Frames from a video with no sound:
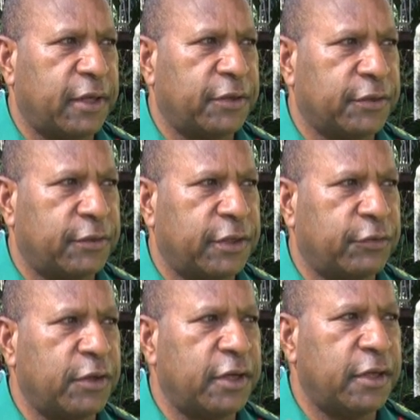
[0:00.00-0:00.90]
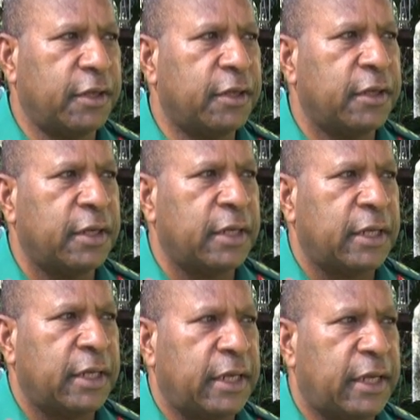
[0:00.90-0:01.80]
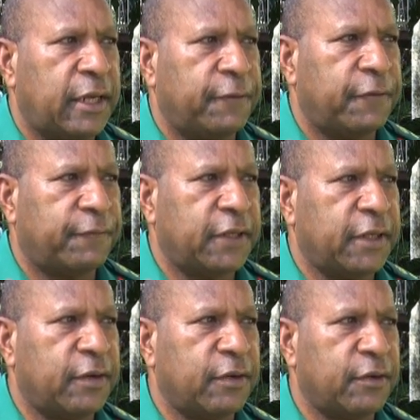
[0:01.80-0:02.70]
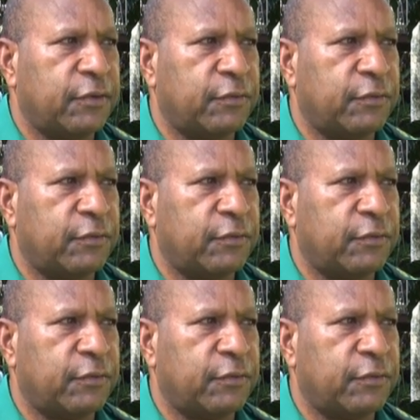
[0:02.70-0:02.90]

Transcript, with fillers: And so in 2015,